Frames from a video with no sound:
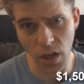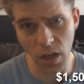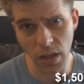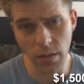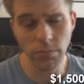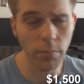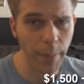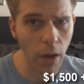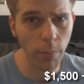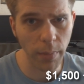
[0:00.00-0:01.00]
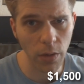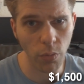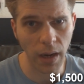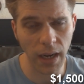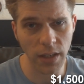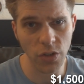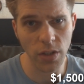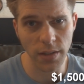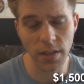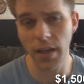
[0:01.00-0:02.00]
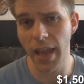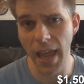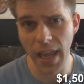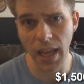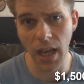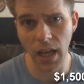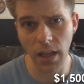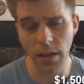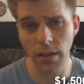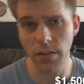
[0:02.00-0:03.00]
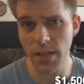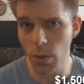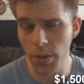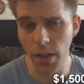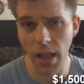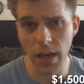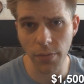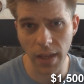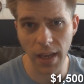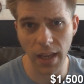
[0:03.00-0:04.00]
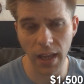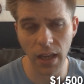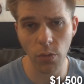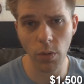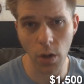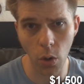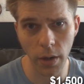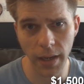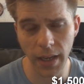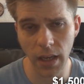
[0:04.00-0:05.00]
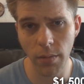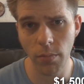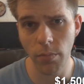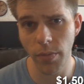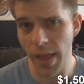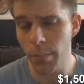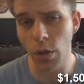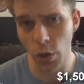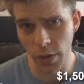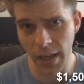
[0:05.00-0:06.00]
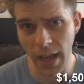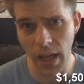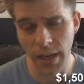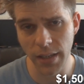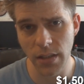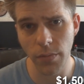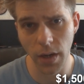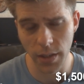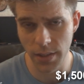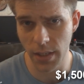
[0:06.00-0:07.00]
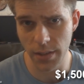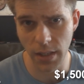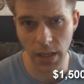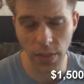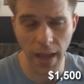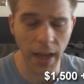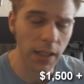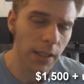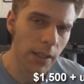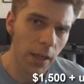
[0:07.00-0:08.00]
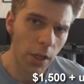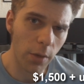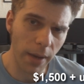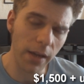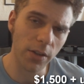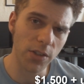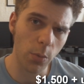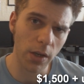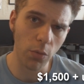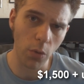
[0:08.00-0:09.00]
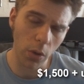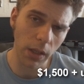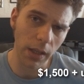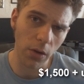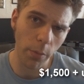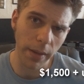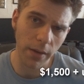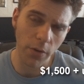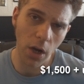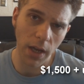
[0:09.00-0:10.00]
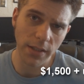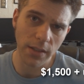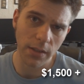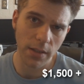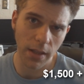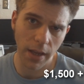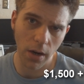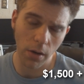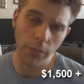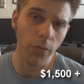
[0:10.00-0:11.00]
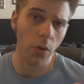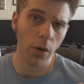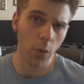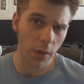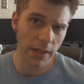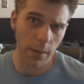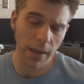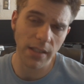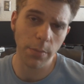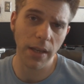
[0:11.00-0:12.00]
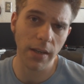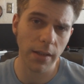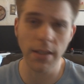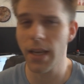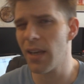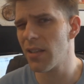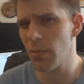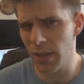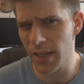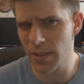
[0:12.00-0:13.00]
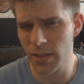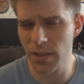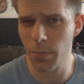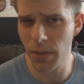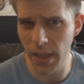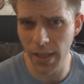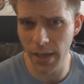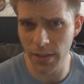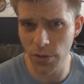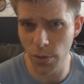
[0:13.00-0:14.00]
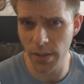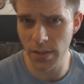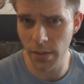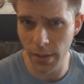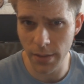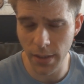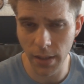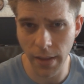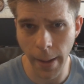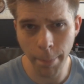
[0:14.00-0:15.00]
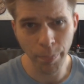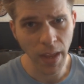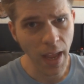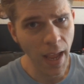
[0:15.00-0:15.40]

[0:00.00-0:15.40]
good, about mid-range, that's going to hang on and deal with a lot of gigging and recording and them learning on it and various things like that. You might also want to roll a little bit of cost into there for what they may spend on taking some lessons to play that instrument and things like that.